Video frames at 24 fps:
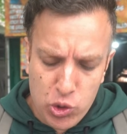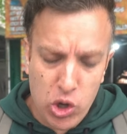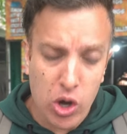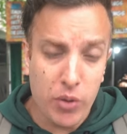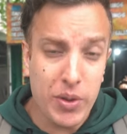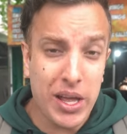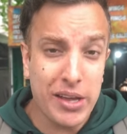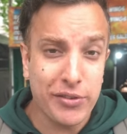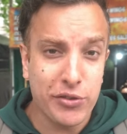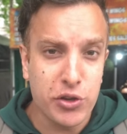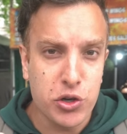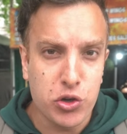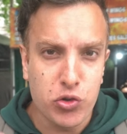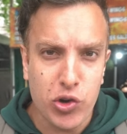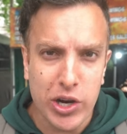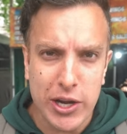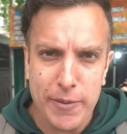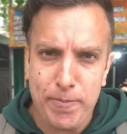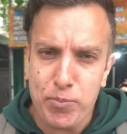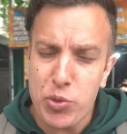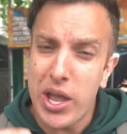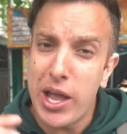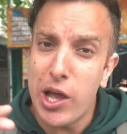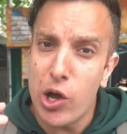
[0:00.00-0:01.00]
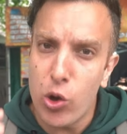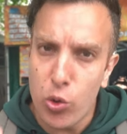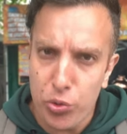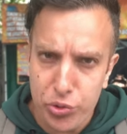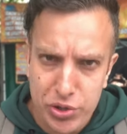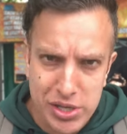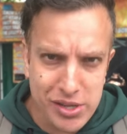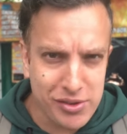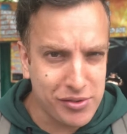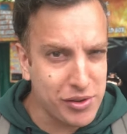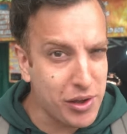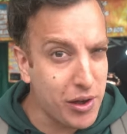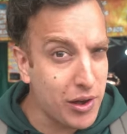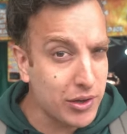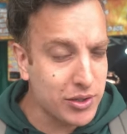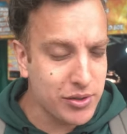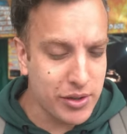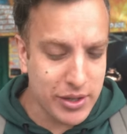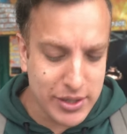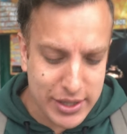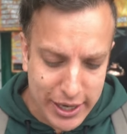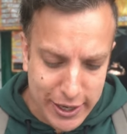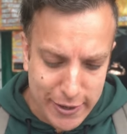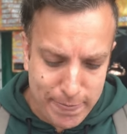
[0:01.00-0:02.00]
No, that's a great healthy
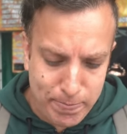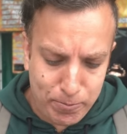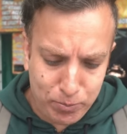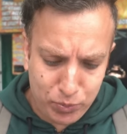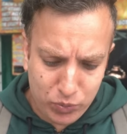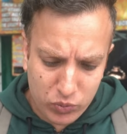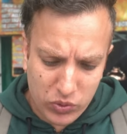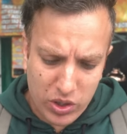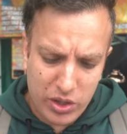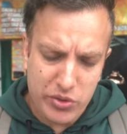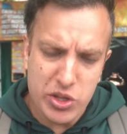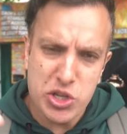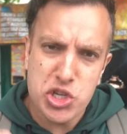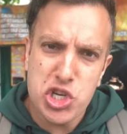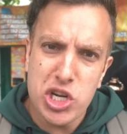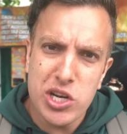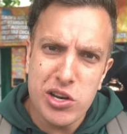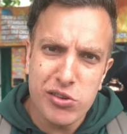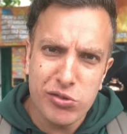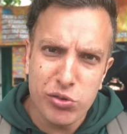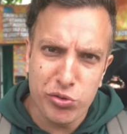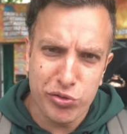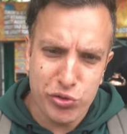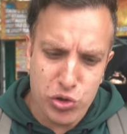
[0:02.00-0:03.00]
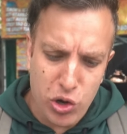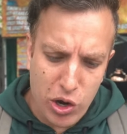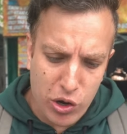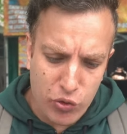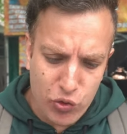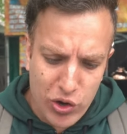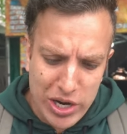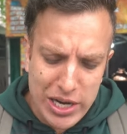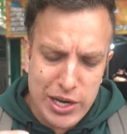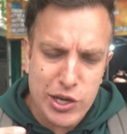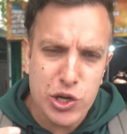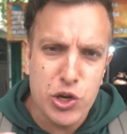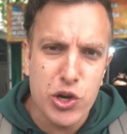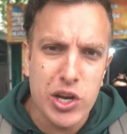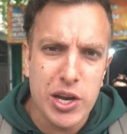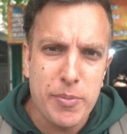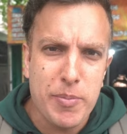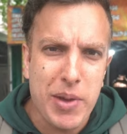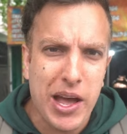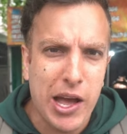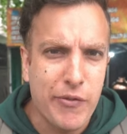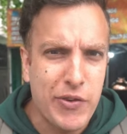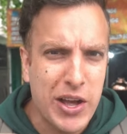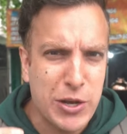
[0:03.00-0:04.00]
start to the day. The chili sauce has got a really good
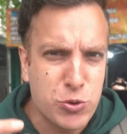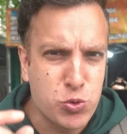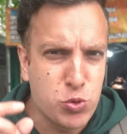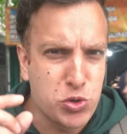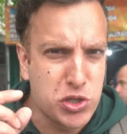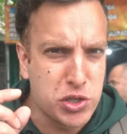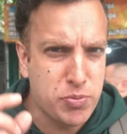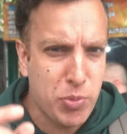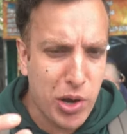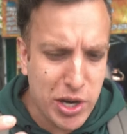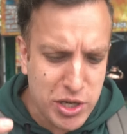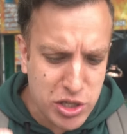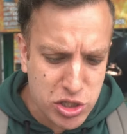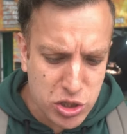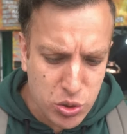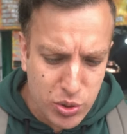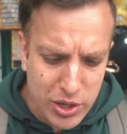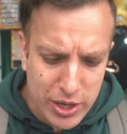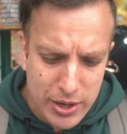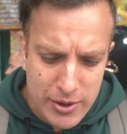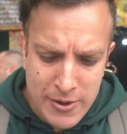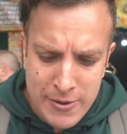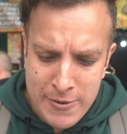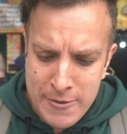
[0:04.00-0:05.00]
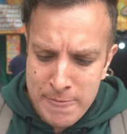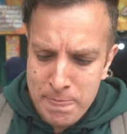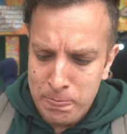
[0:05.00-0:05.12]
amount of actual spice to it.